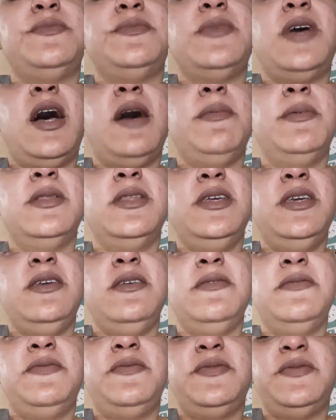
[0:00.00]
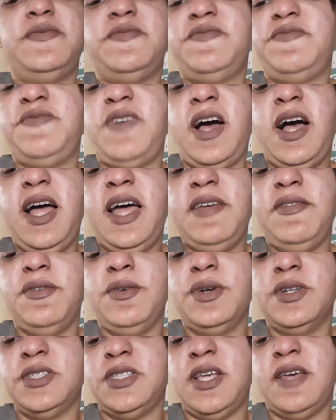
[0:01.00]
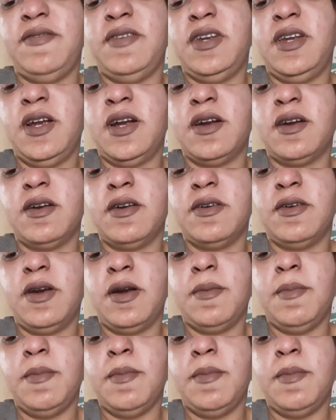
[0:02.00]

I believe 5 or 7, her and